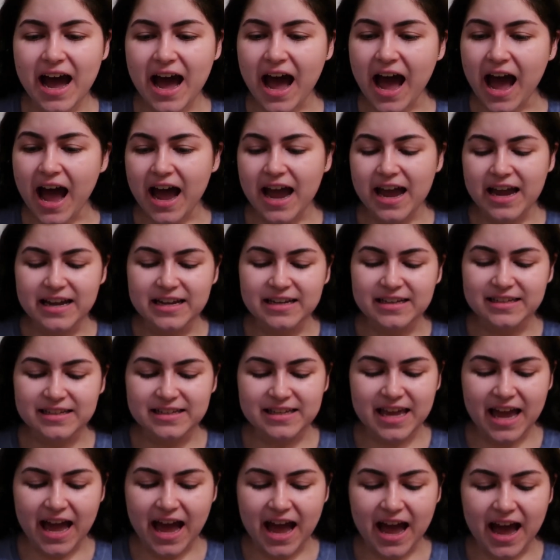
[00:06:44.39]
I,
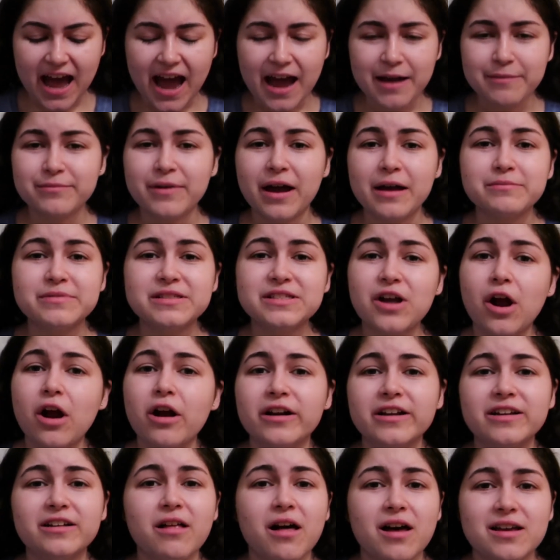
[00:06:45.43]
yeah, I'm, I'm
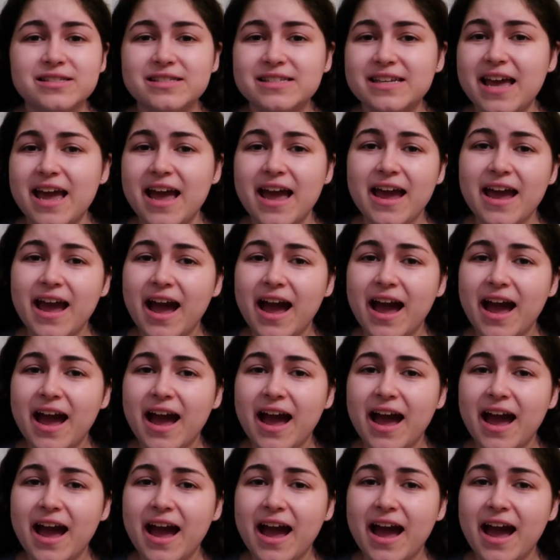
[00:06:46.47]
sorry, Glossier.